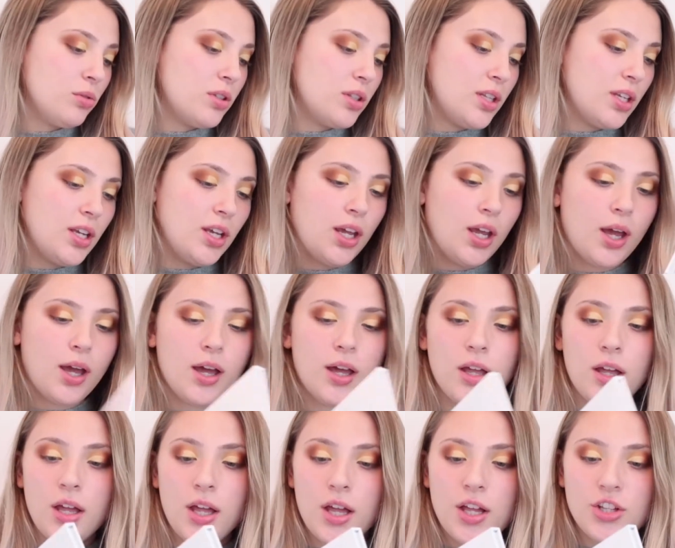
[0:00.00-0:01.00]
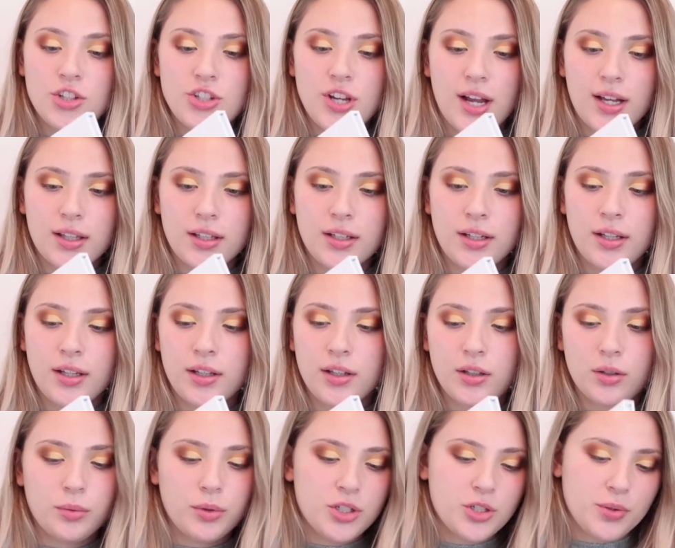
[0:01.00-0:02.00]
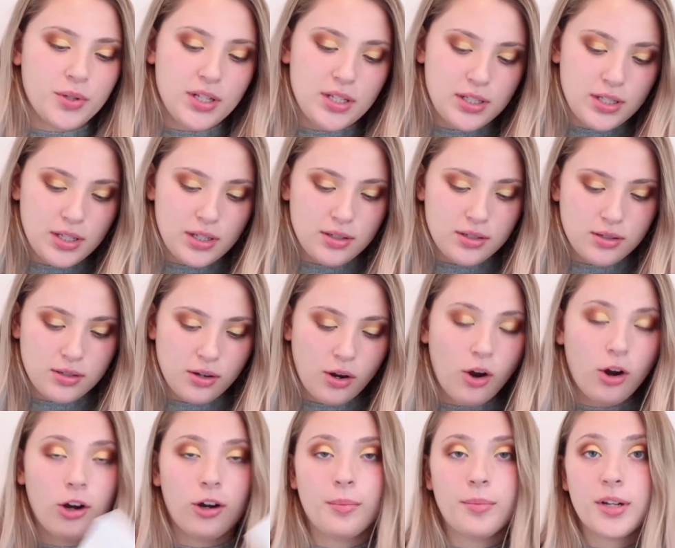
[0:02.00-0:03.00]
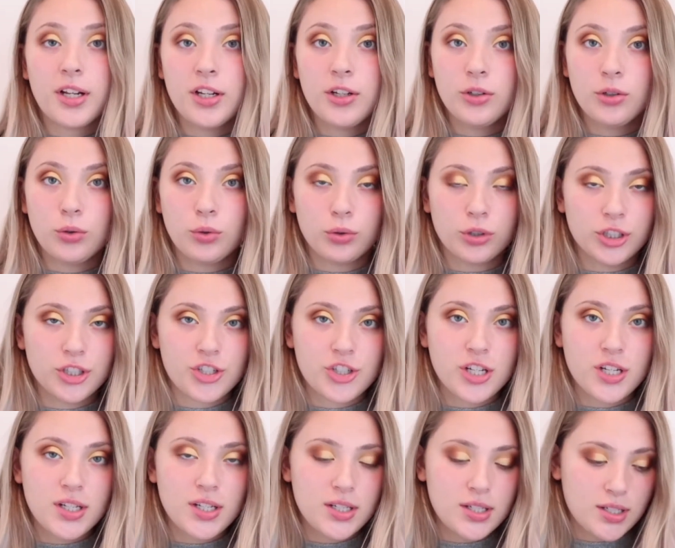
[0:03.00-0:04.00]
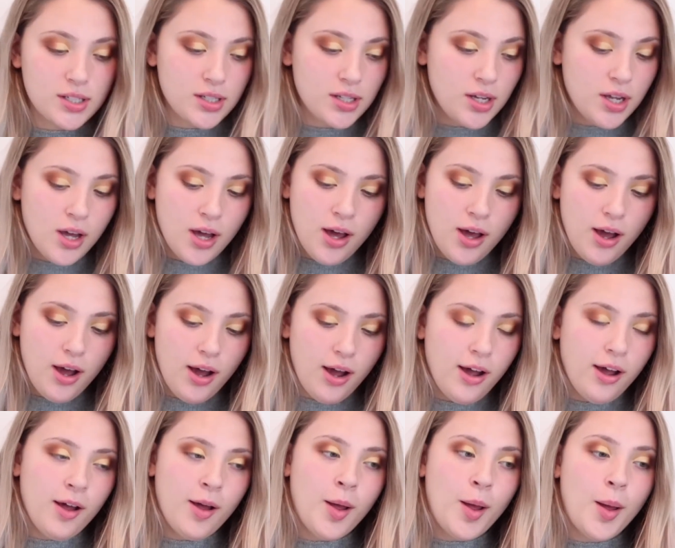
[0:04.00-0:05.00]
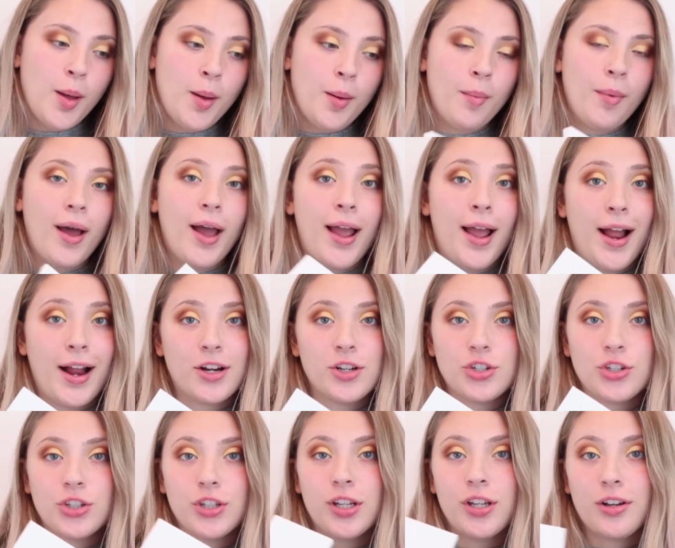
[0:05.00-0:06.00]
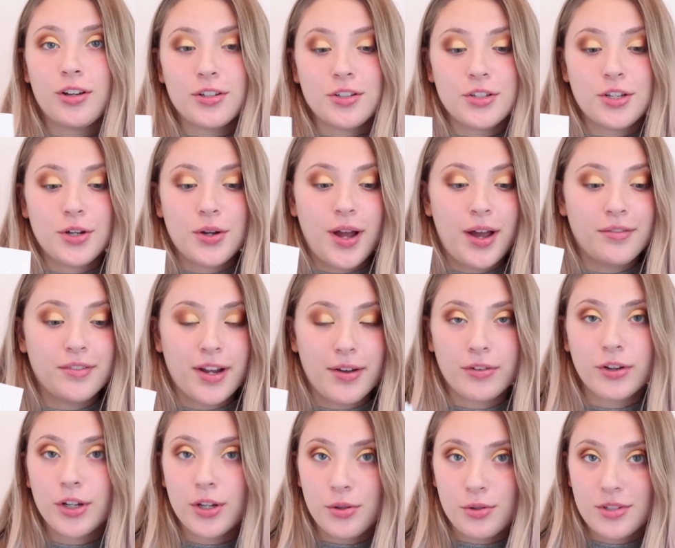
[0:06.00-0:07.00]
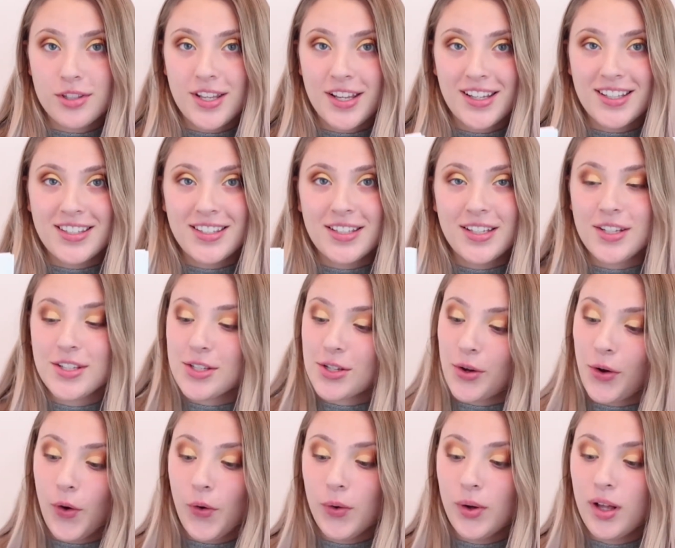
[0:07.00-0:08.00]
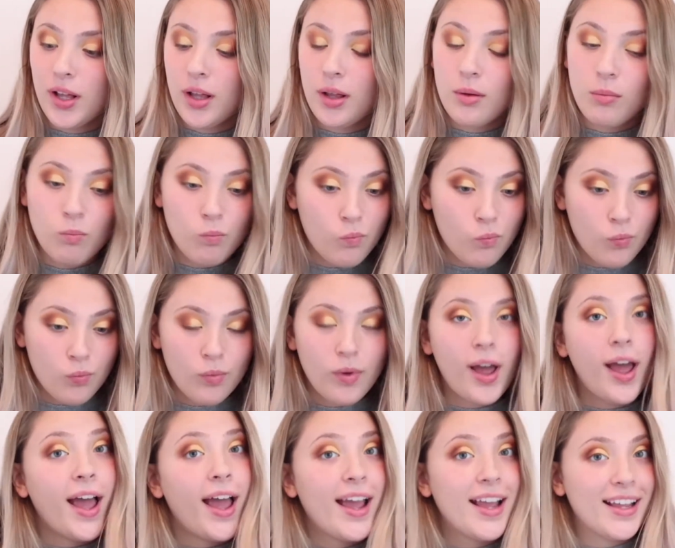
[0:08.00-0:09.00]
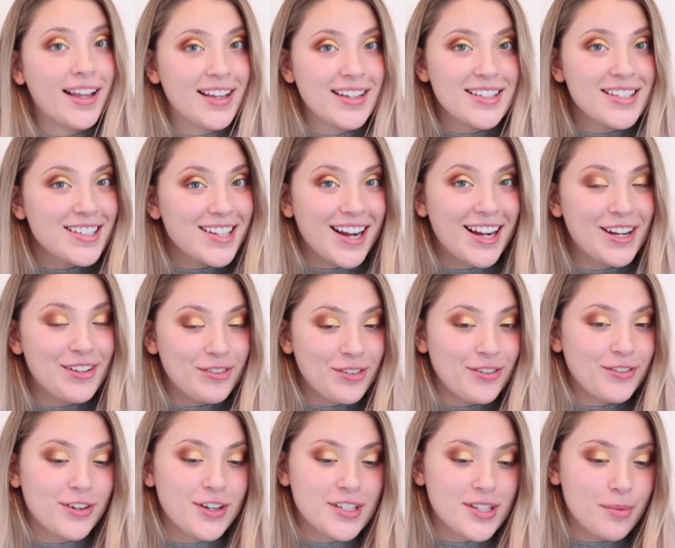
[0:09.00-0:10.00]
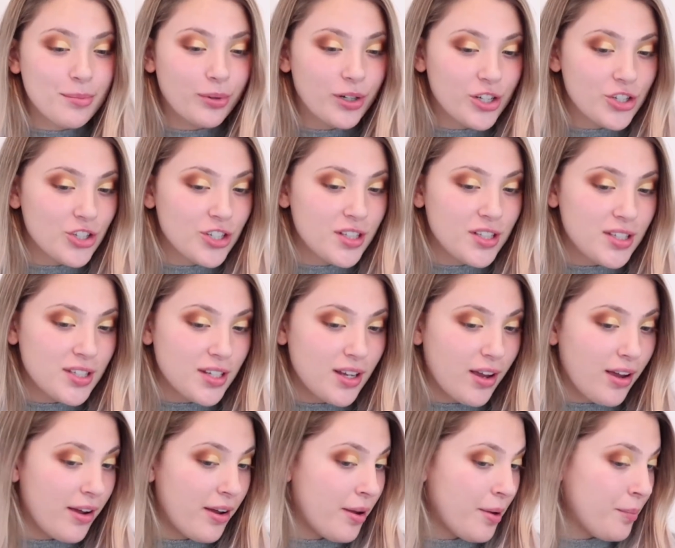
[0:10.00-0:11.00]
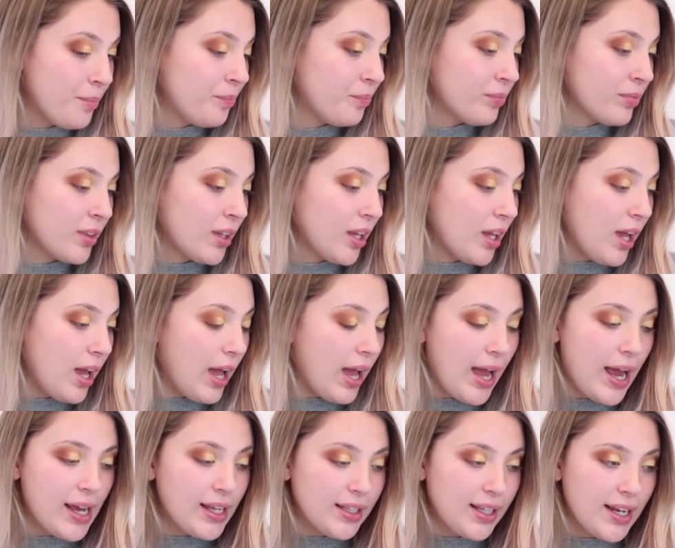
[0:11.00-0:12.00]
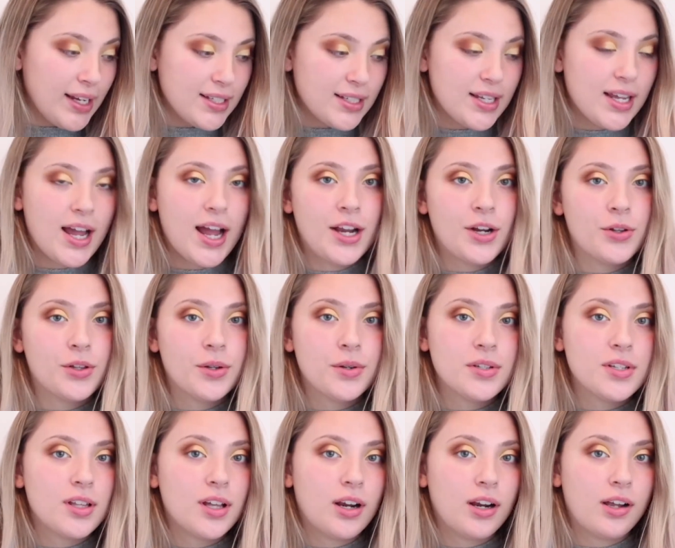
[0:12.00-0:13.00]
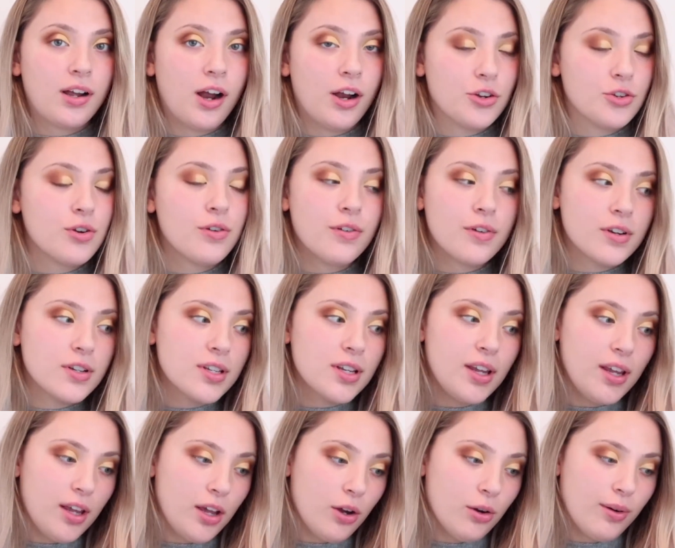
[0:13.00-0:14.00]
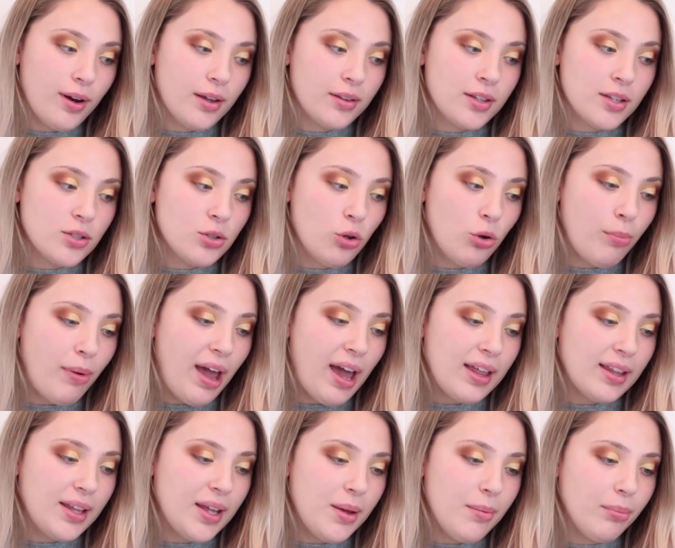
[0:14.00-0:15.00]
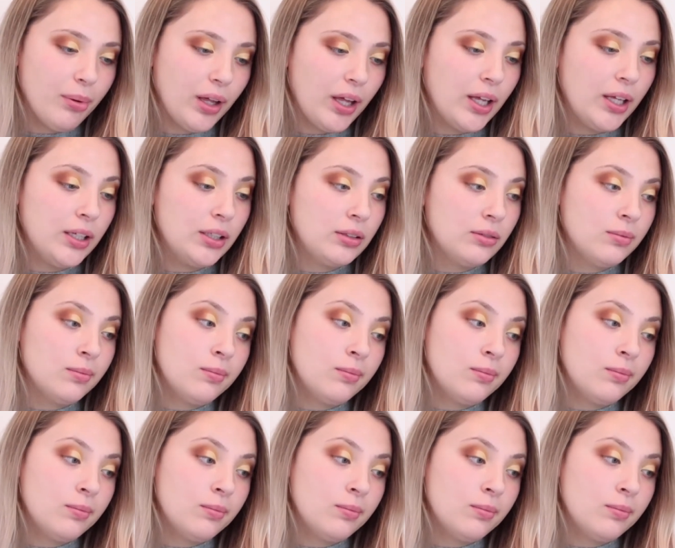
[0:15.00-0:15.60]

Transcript: the Jaclyn Hill, which one is this? Armed and Gorgeous. I actually also have never used this, so I guess it's kind of the first impressions. I liked it. I know there was a lot of controversy around this whole palette, but